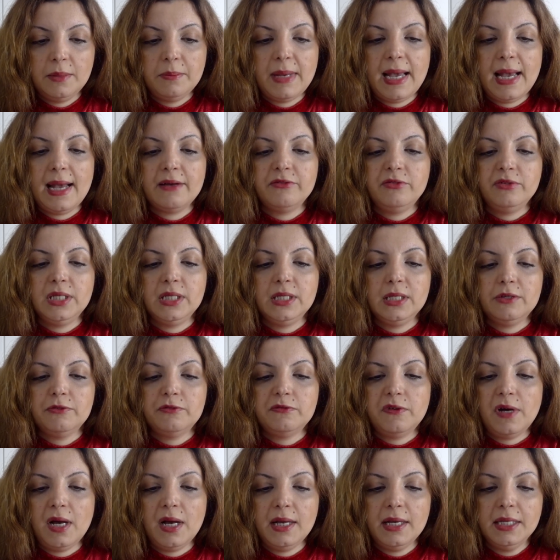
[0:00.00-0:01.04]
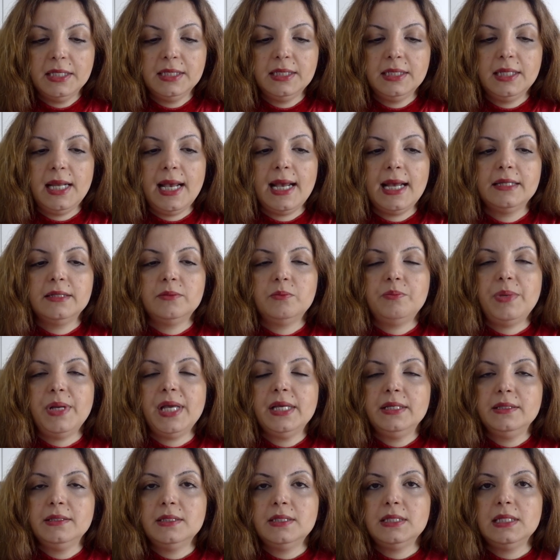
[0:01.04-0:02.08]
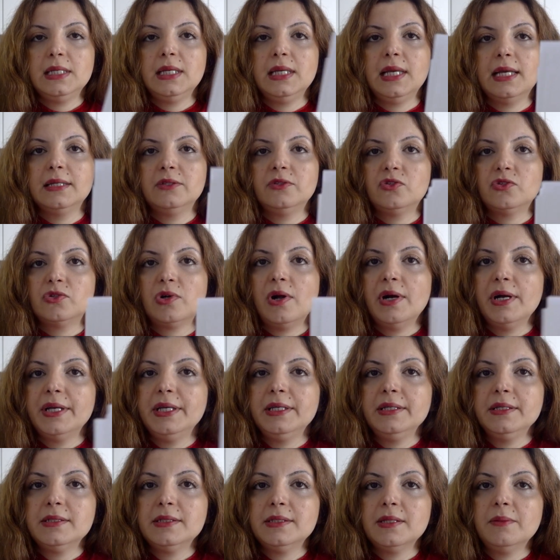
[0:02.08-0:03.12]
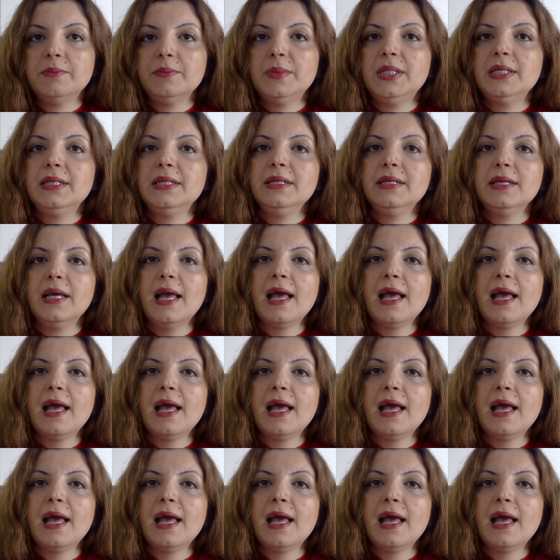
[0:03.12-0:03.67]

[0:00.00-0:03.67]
having fun and painting and drawing something.